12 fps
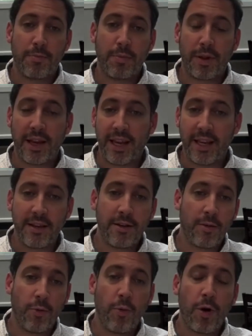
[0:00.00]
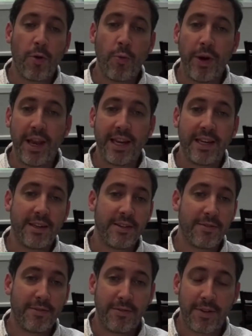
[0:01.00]
play 1 week
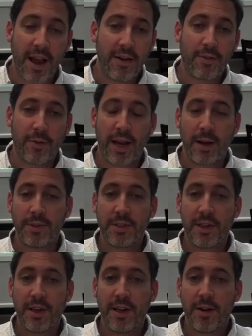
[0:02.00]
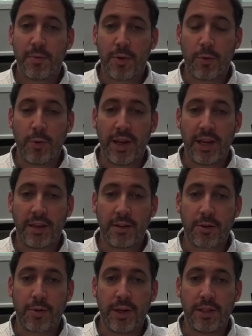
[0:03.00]
5 grams per week
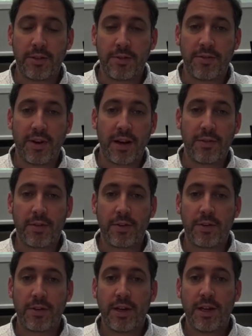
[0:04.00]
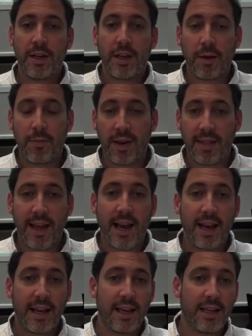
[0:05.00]
increase of fiber in my
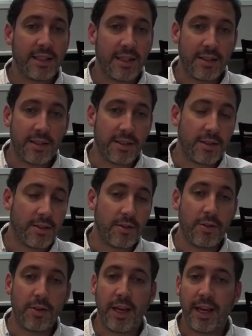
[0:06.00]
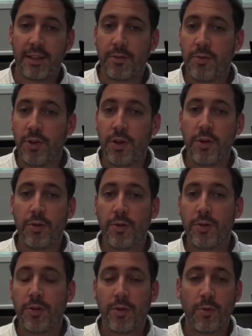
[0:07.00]
diet, and get
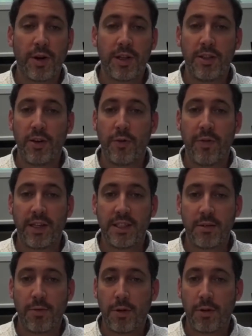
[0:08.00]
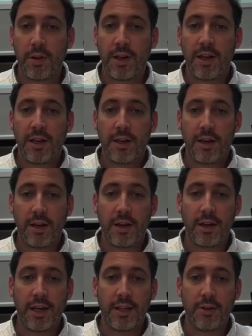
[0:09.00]
one new vegetable
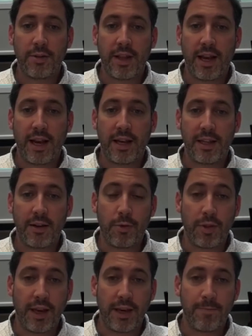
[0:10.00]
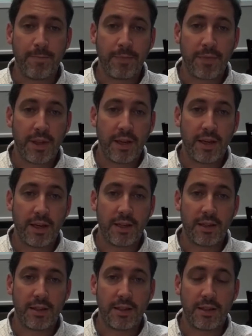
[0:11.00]
in your diet every day,
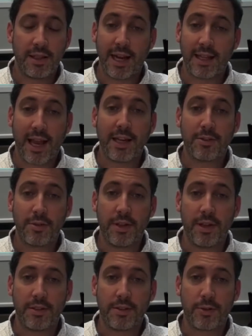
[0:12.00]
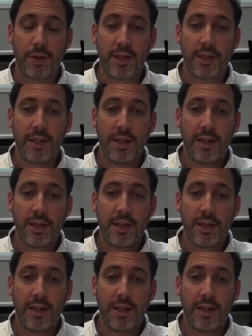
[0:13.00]
and that actually does the trick.